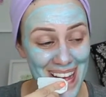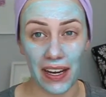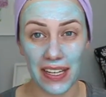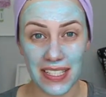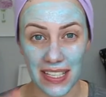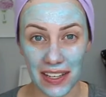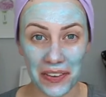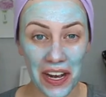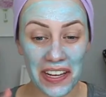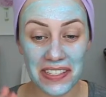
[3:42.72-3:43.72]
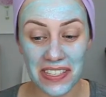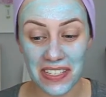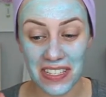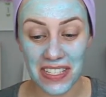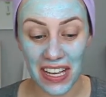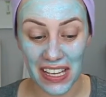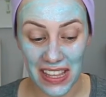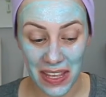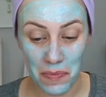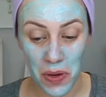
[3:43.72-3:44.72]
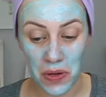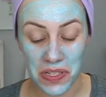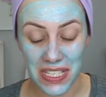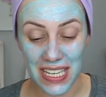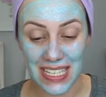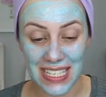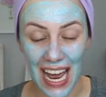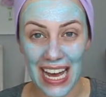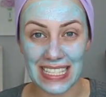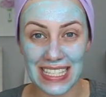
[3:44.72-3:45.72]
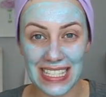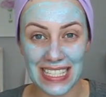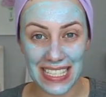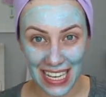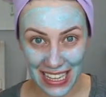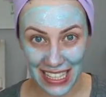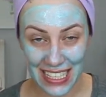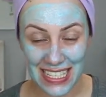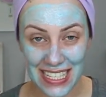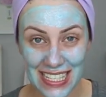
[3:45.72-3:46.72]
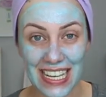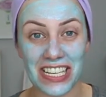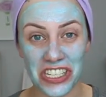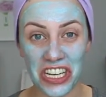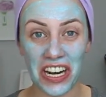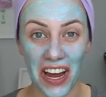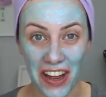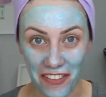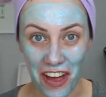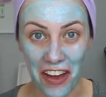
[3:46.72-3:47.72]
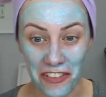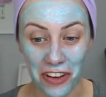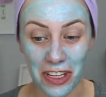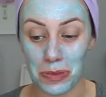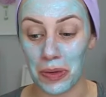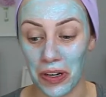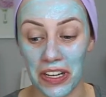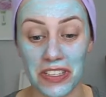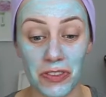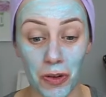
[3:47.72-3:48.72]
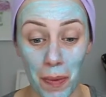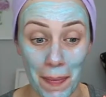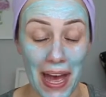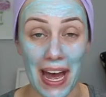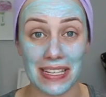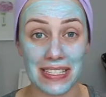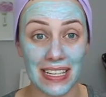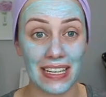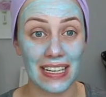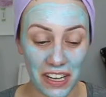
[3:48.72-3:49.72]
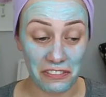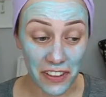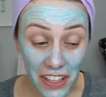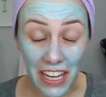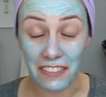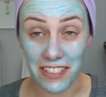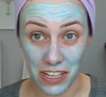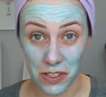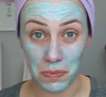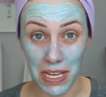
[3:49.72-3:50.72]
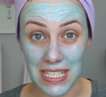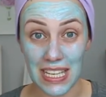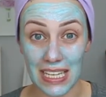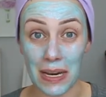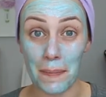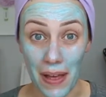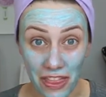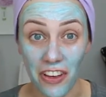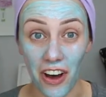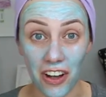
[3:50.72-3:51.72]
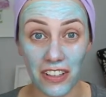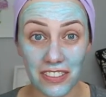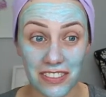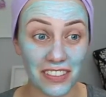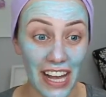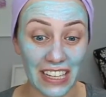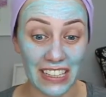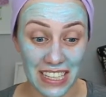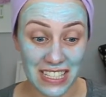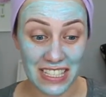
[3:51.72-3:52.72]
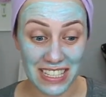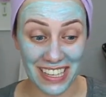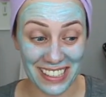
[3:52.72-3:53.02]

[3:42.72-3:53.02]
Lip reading: Gotta say, you guys, this is like the most intense tingling sensation I have ever experienced from a mask. I feel like I've doused my skin in menthol. Like, it's